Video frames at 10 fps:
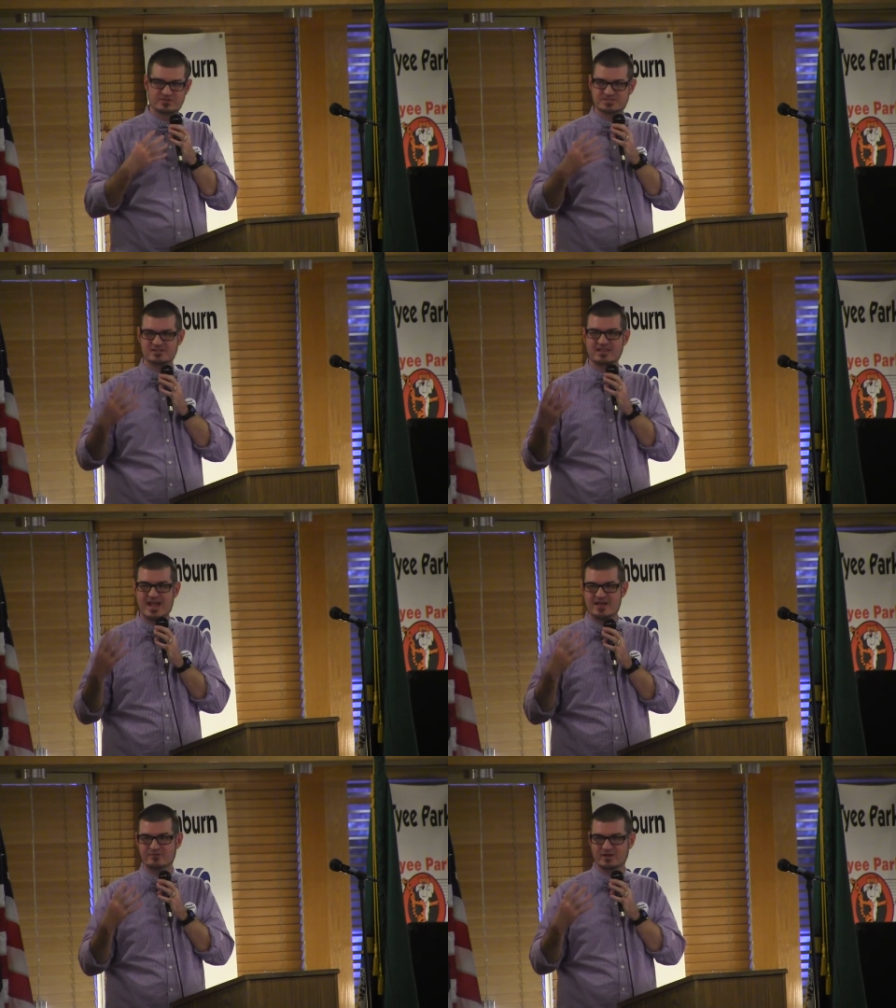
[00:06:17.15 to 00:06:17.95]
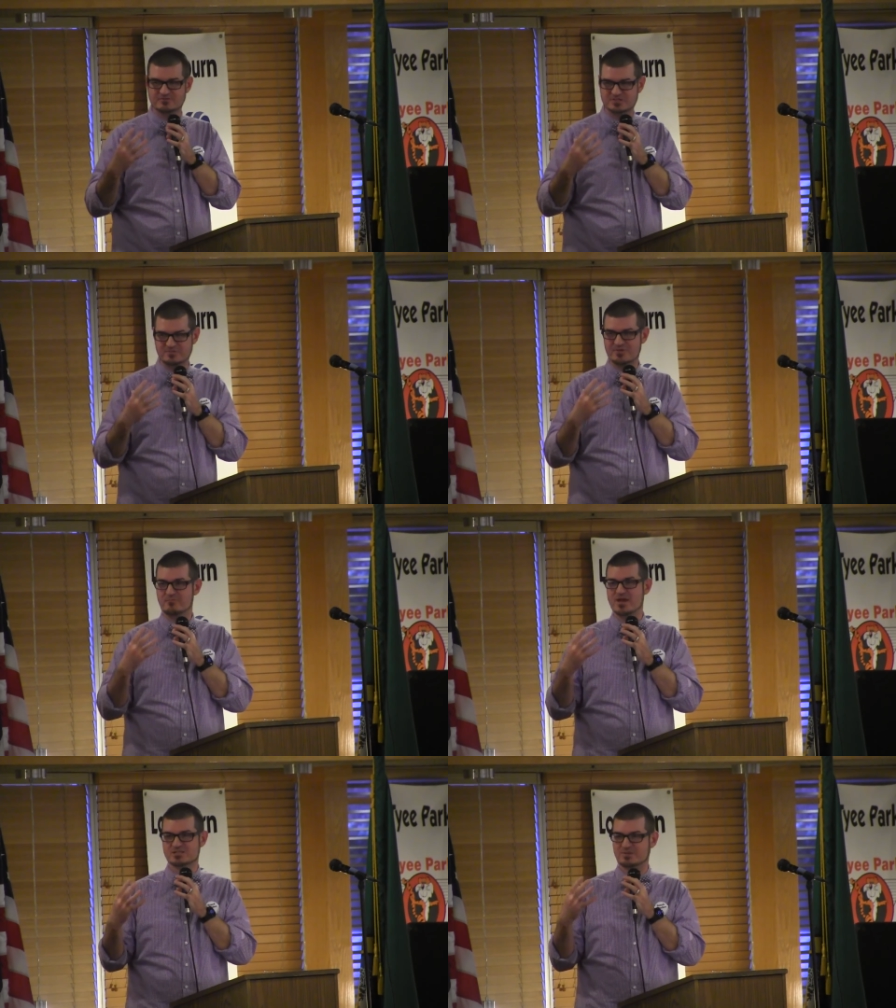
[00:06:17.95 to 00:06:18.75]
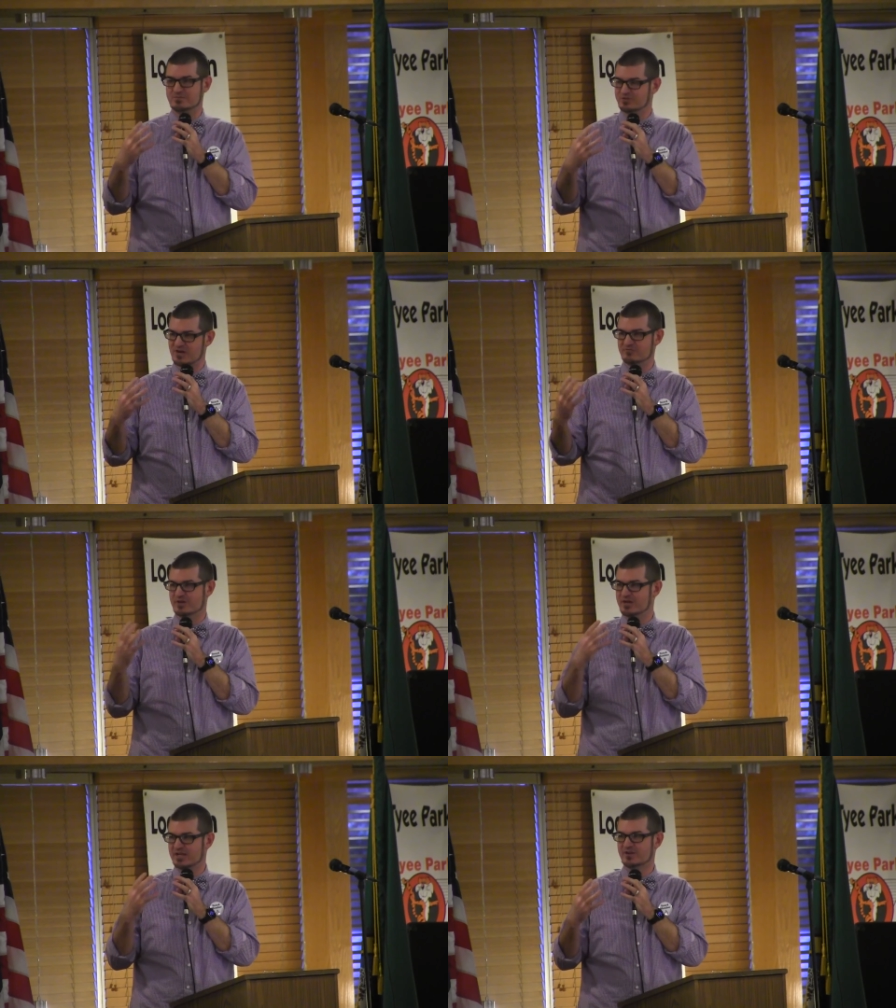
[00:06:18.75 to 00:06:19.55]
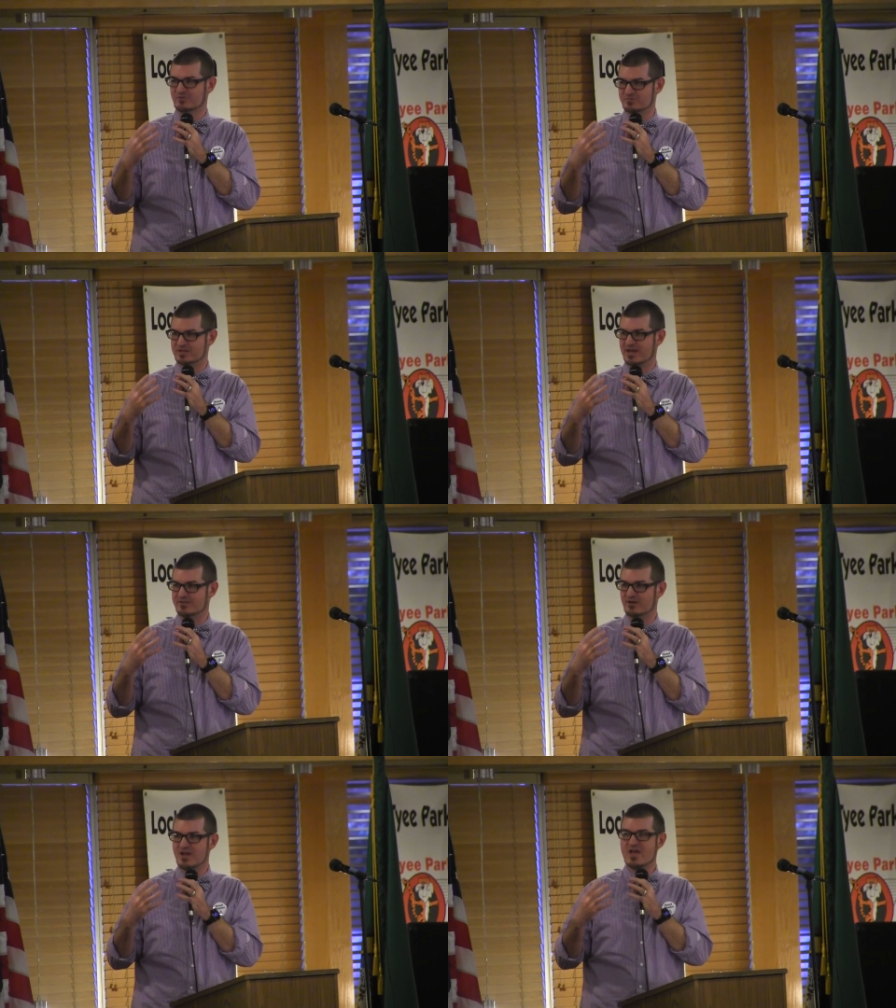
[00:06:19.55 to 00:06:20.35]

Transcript: and this is a gathering of some of the best people you're ever going to get in a room together.